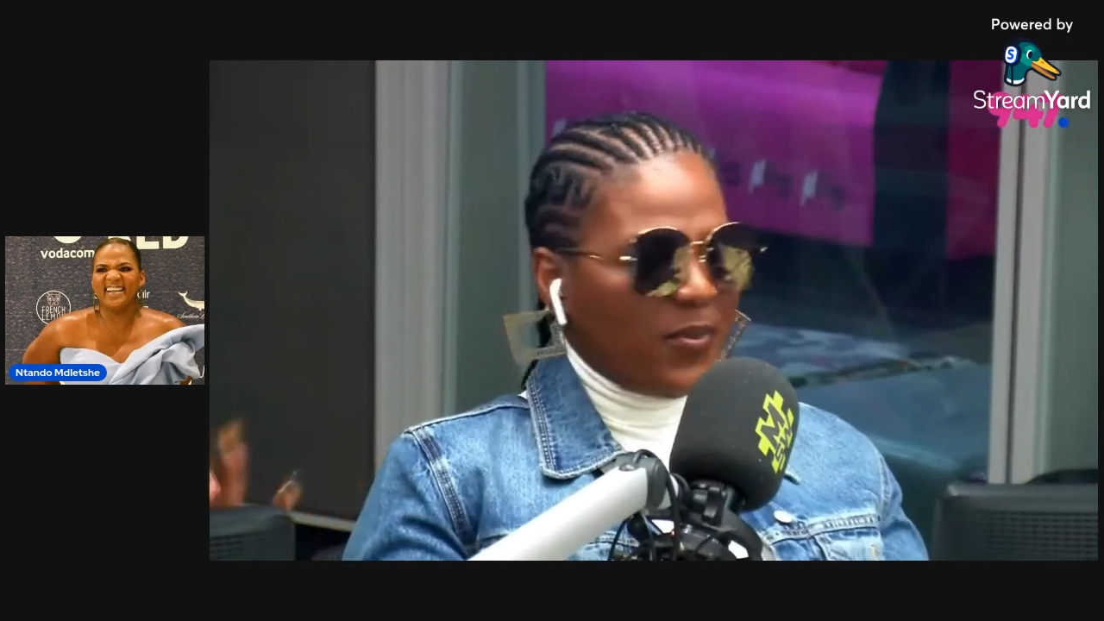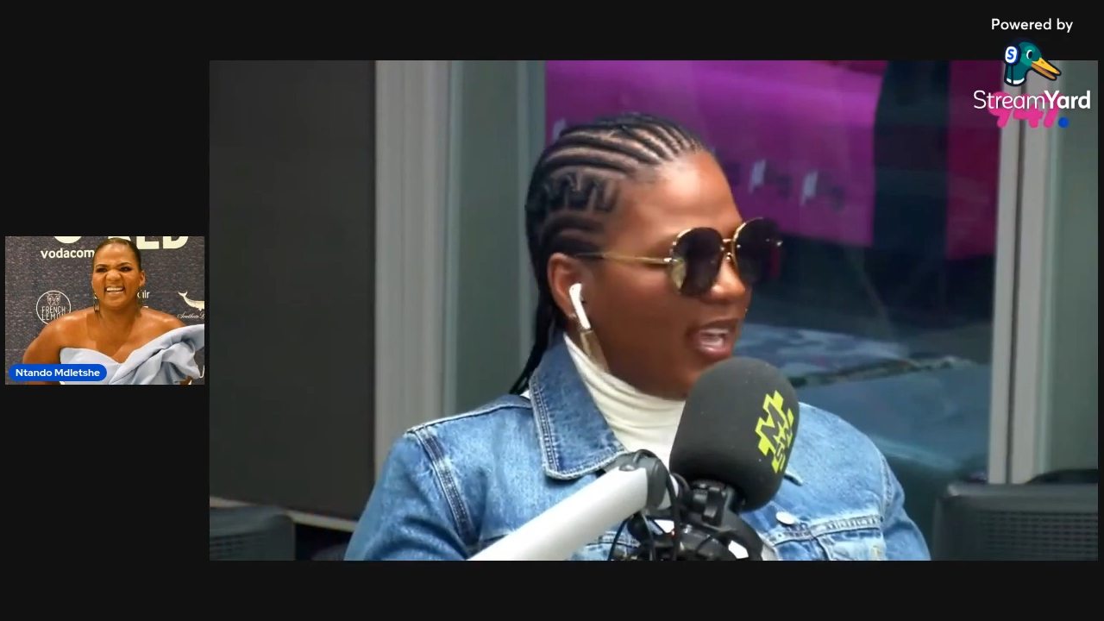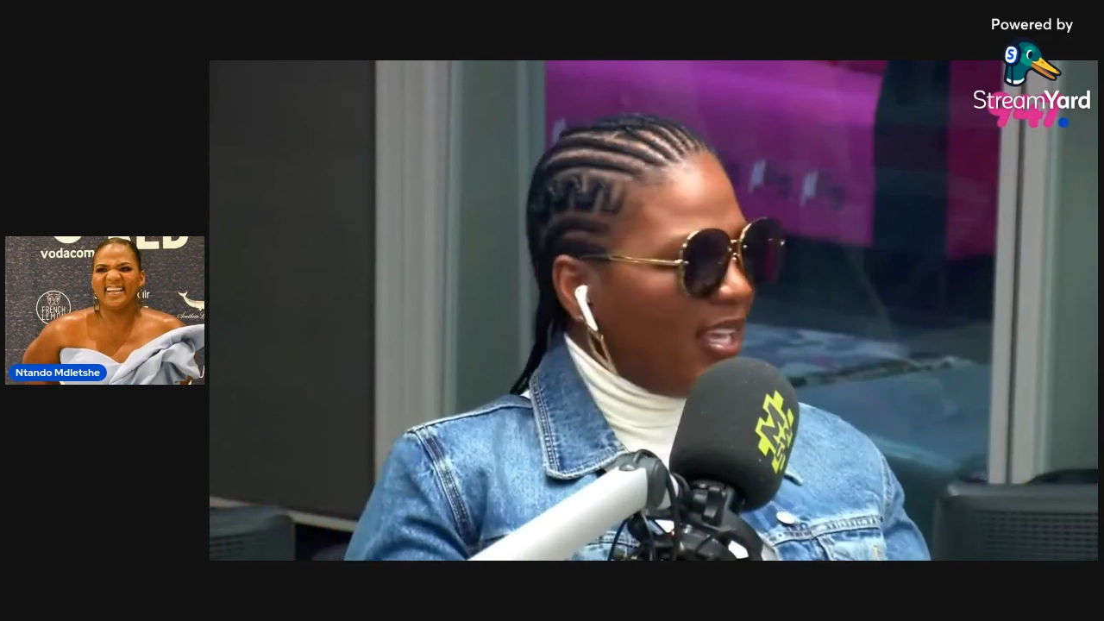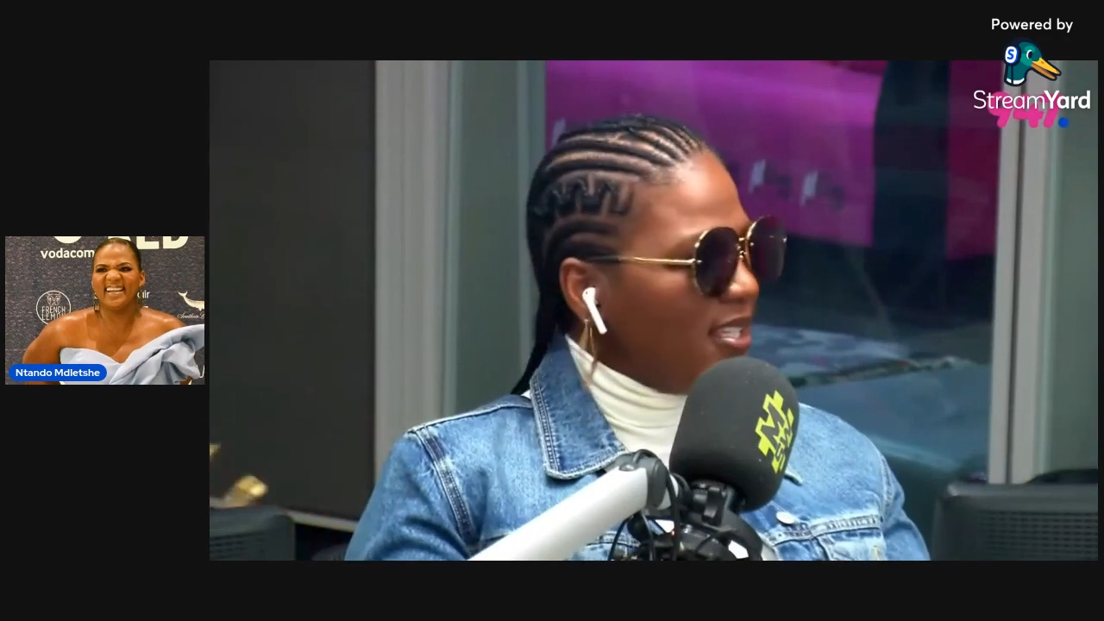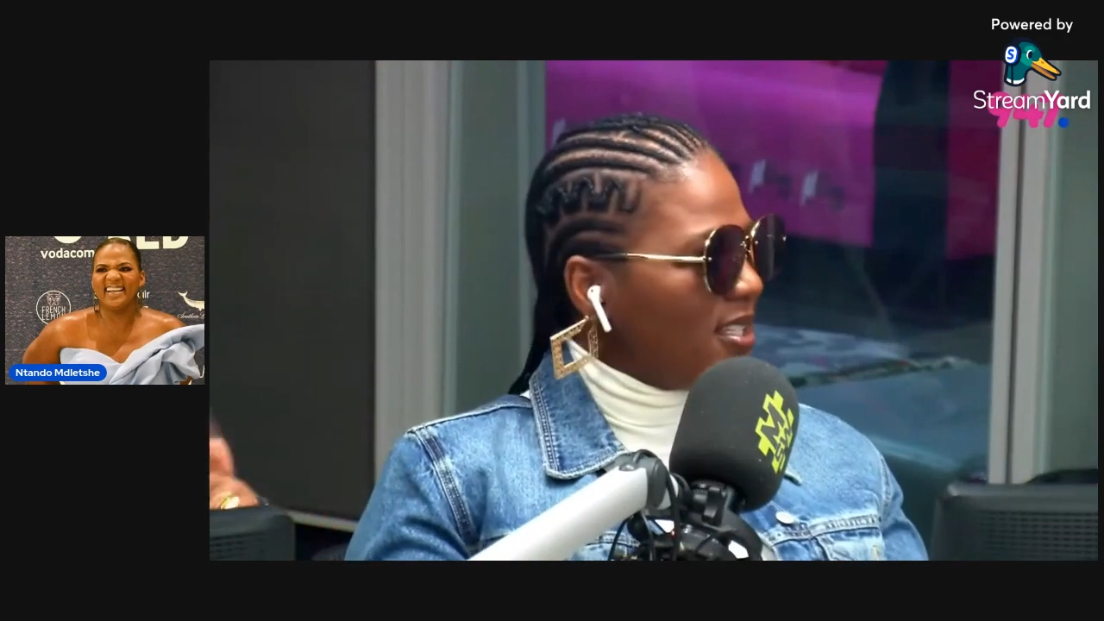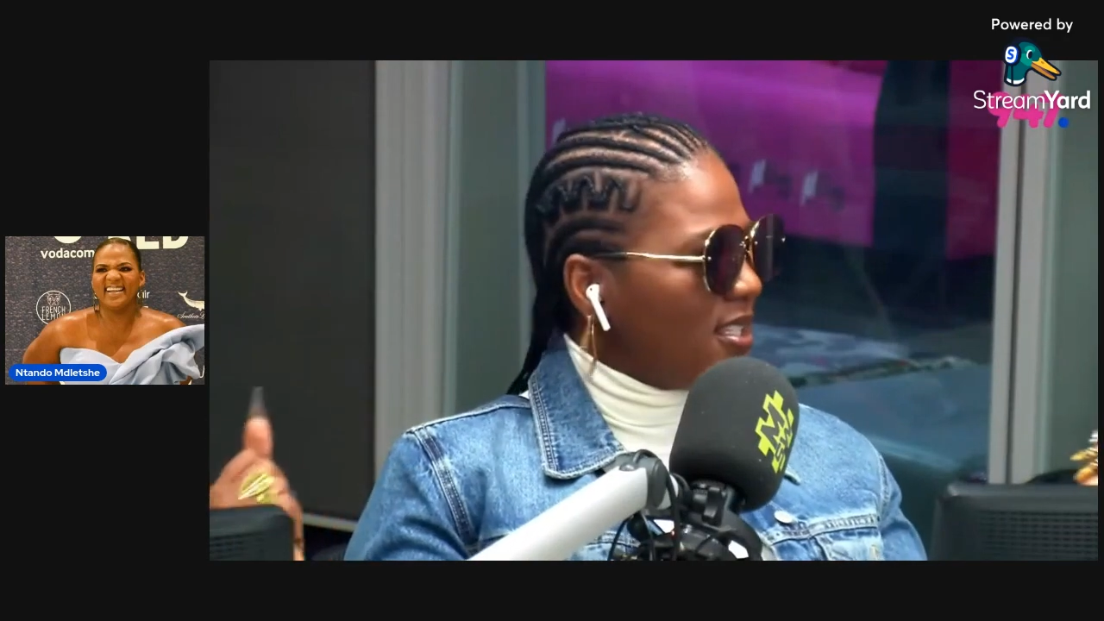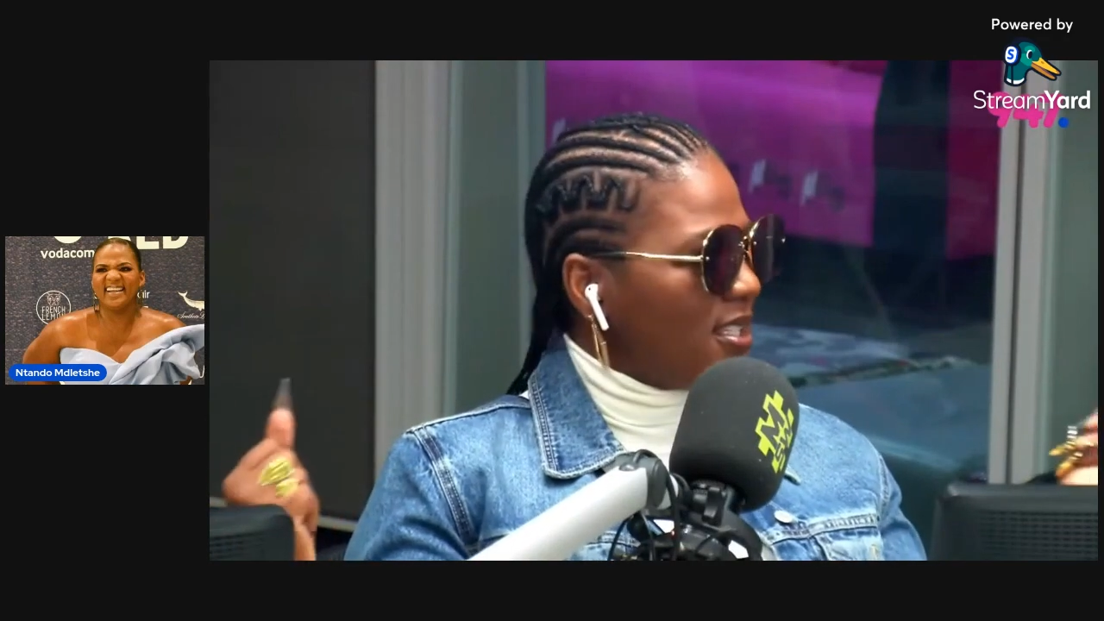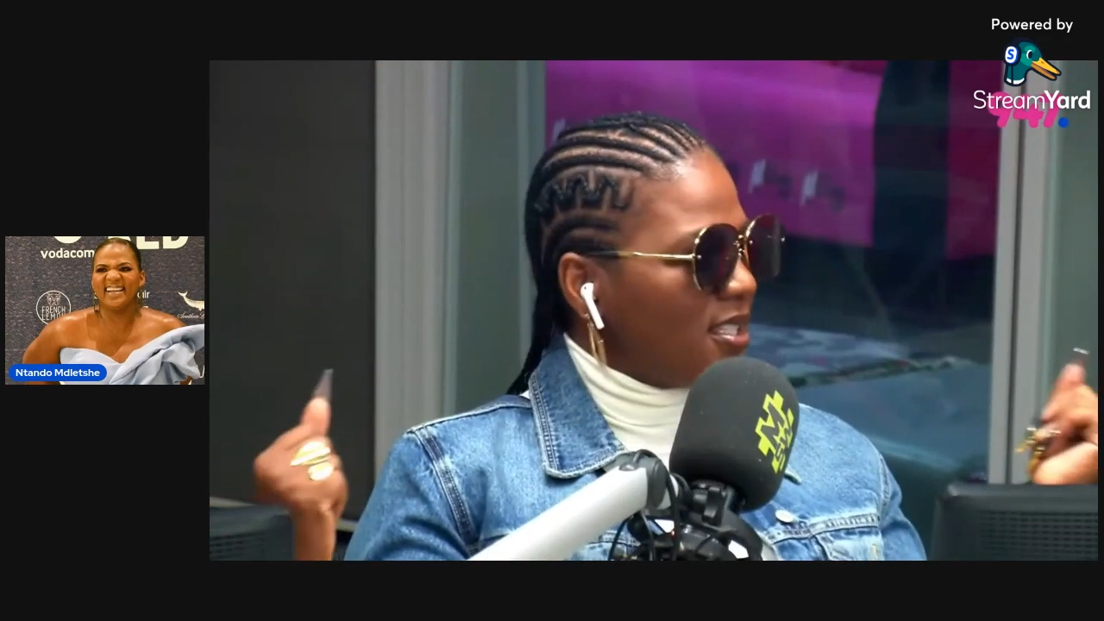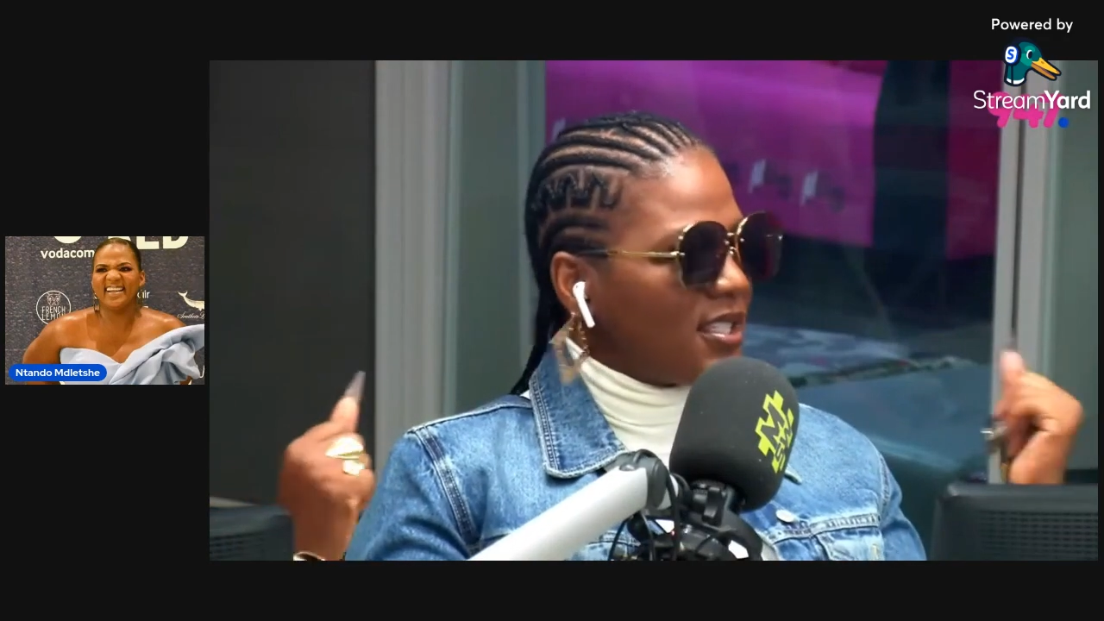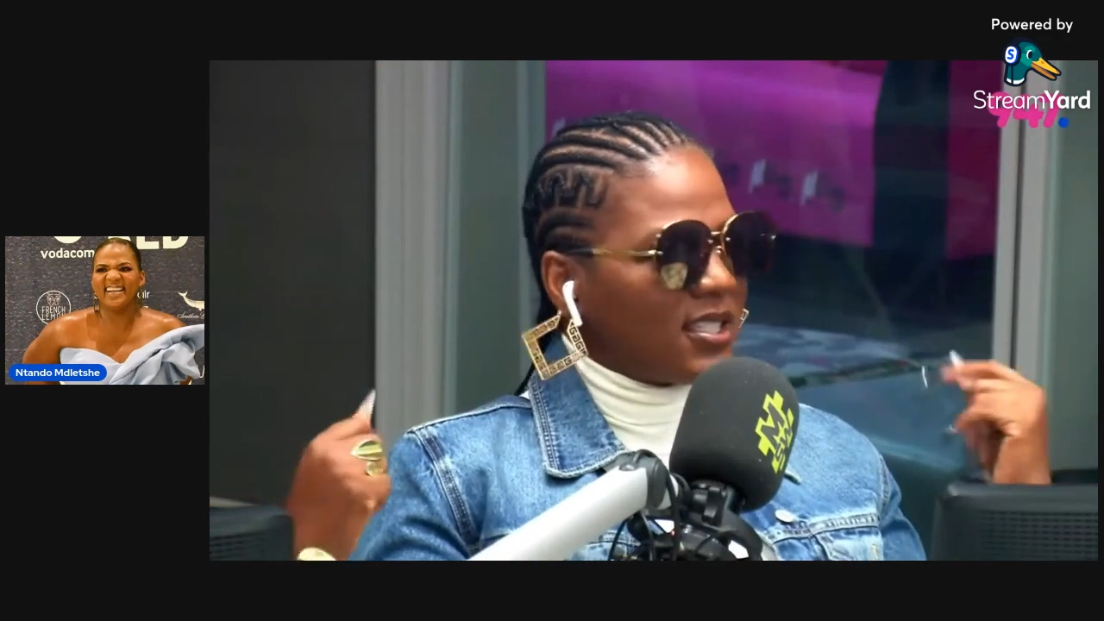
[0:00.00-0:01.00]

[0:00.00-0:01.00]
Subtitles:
came up